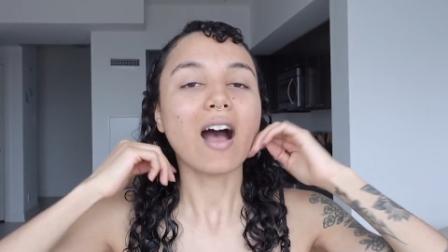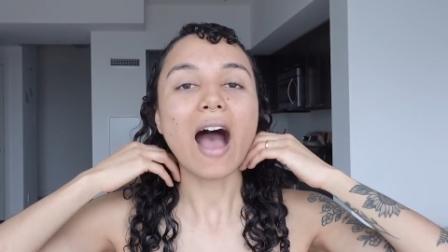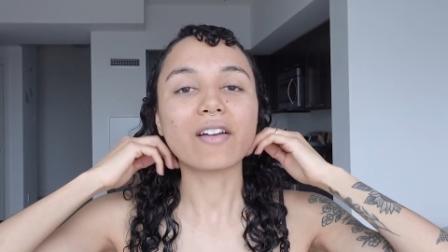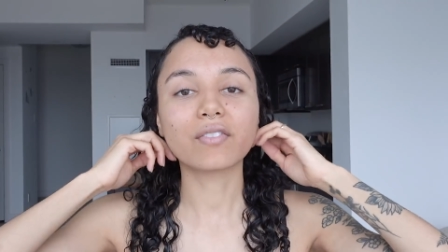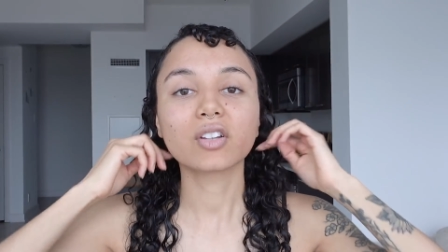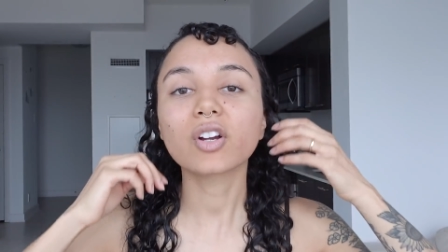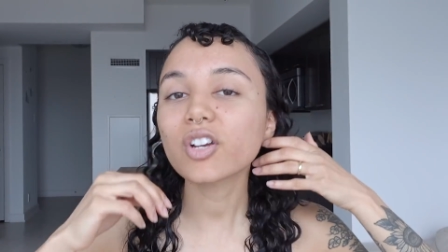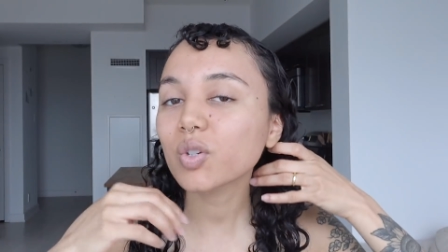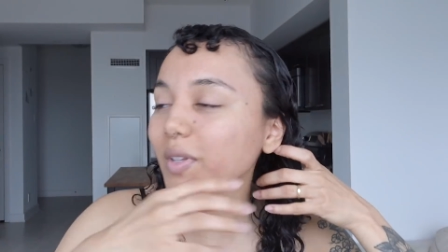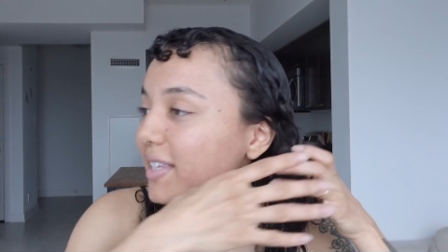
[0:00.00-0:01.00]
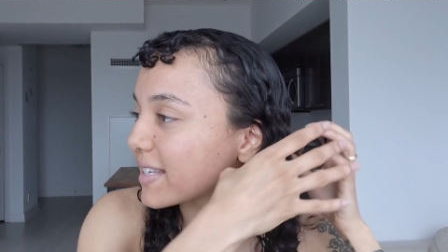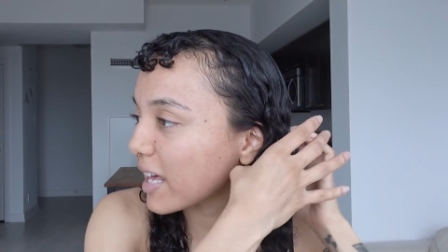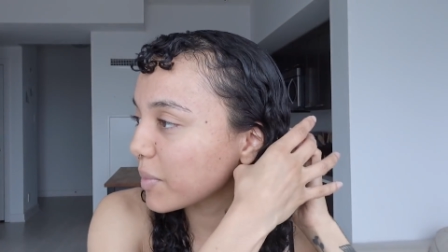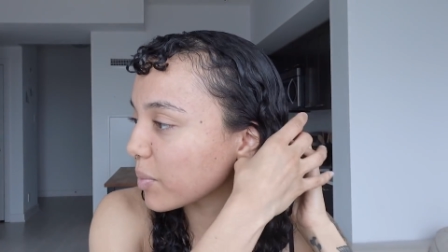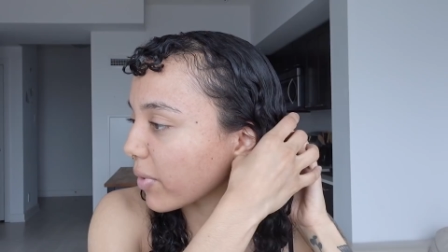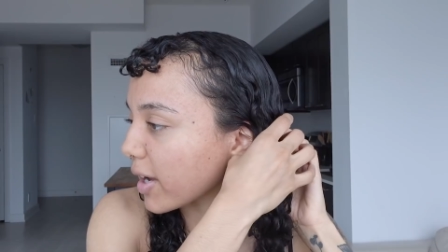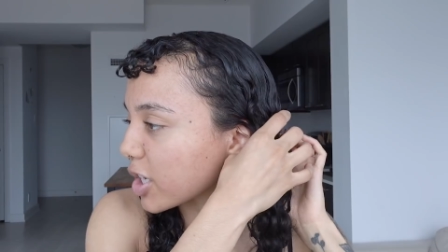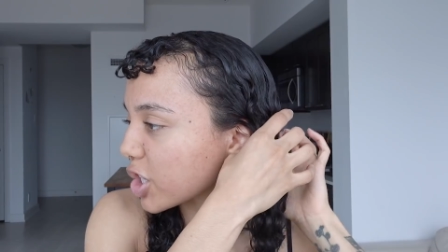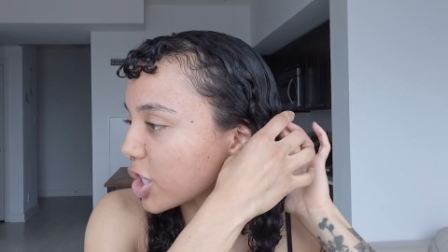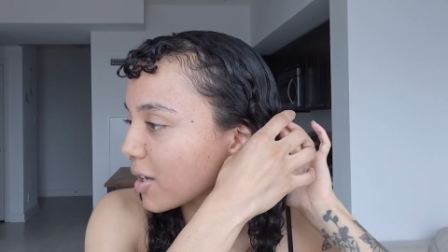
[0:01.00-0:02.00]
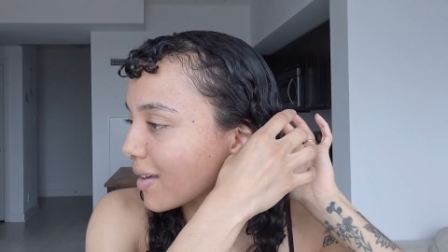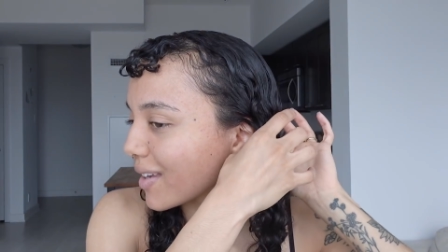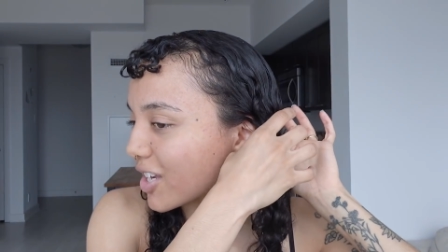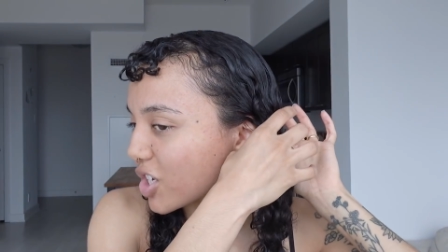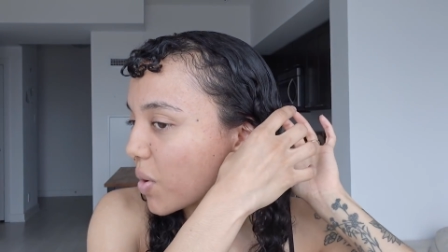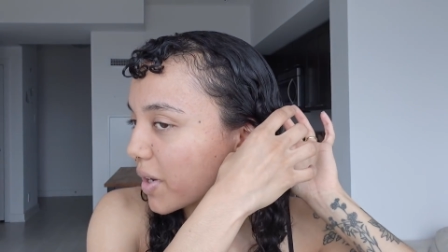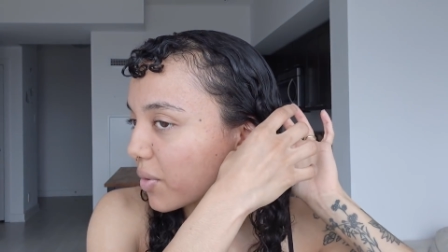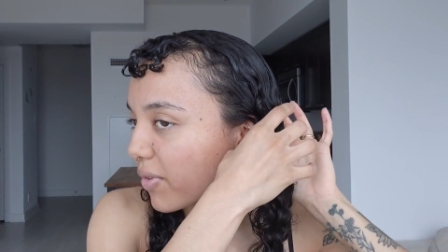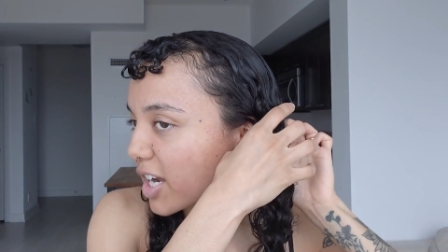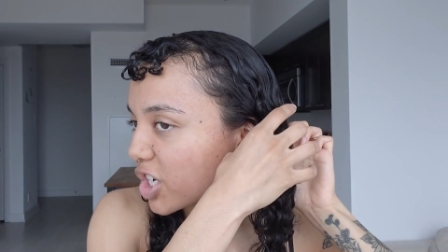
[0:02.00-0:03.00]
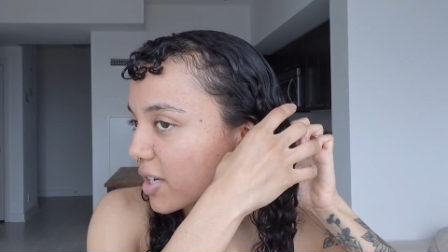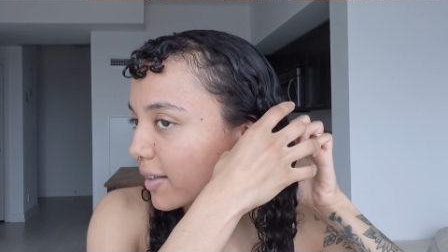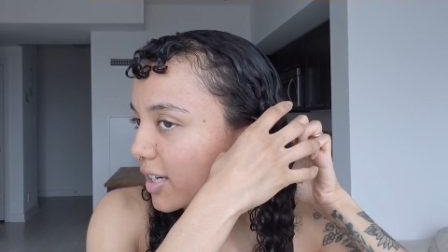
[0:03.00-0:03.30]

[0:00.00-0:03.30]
I've learned with the Denman brush, you don't want to rush it.